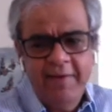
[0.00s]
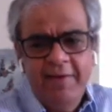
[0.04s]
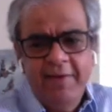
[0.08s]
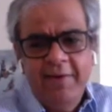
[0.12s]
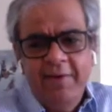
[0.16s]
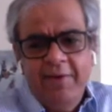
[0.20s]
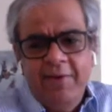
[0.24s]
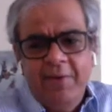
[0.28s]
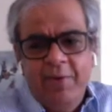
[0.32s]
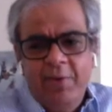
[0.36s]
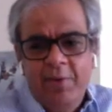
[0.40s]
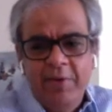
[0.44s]
go
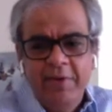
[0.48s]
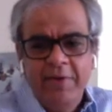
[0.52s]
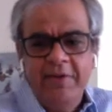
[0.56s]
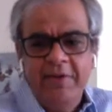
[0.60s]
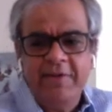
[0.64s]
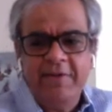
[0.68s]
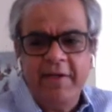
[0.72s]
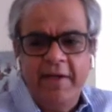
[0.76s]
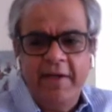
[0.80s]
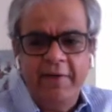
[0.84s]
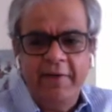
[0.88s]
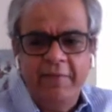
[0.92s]
on this
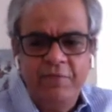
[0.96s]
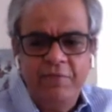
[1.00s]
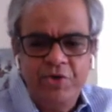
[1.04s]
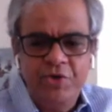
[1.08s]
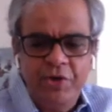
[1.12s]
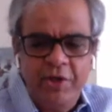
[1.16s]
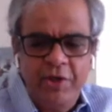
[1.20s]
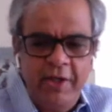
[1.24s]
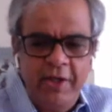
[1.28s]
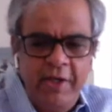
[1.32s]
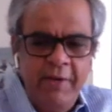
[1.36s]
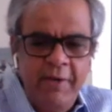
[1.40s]
kind of
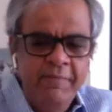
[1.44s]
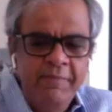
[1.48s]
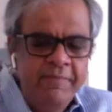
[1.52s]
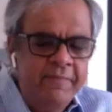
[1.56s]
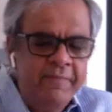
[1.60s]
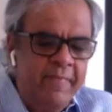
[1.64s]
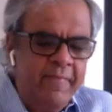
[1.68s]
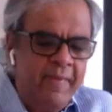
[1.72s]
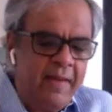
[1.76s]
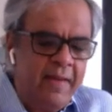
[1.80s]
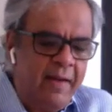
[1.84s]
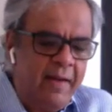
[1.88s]
journey.
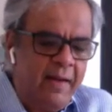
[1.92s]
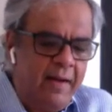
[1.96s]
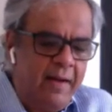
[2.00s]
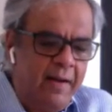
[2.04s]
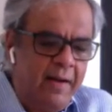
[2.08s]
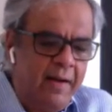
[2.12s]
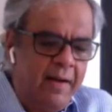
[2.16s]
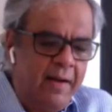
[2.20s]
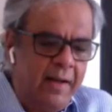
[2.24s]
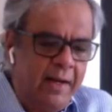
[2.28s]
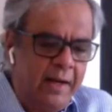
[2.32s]
And